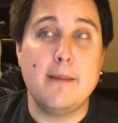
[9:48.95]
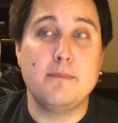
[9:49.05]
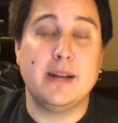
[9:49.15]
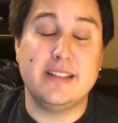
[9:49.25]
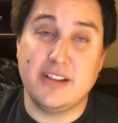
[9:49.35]

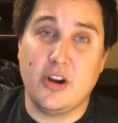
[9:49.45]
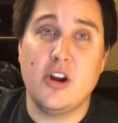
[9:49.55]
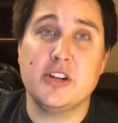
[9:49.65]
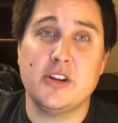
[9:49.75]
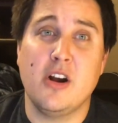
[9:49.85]
but it's a
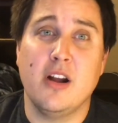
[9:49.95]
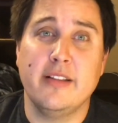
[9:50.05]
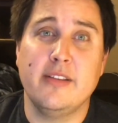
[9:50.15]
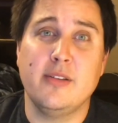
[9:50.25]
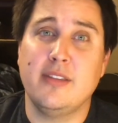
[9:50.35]
curse
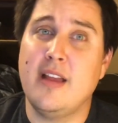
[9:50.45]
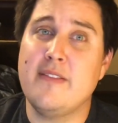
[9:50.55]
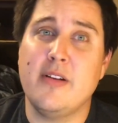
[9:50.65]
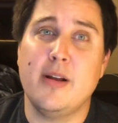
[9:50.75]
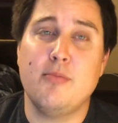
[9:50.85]
card, so it's
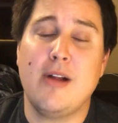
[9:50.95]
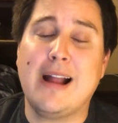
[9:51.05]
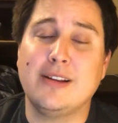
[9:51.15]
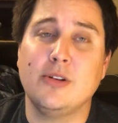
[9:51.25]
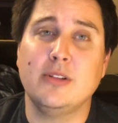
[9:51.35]
not very
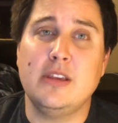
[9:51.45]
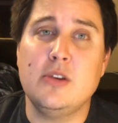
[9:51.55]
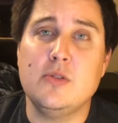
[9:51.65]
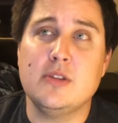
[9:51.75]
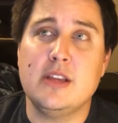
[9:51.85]
practical to
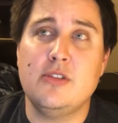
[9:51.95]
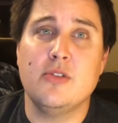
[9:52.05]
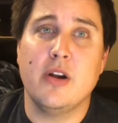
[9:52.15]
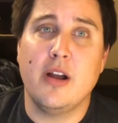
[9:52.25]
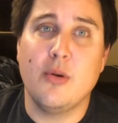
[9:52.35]
use in
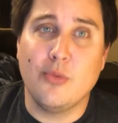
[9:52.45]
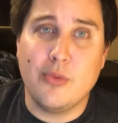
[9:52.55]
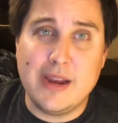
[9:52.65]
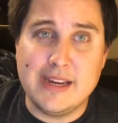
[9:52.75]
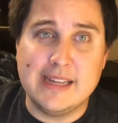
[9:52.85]
your
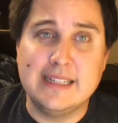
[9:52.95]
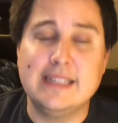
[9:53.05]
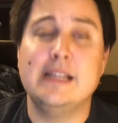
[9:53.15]
arena.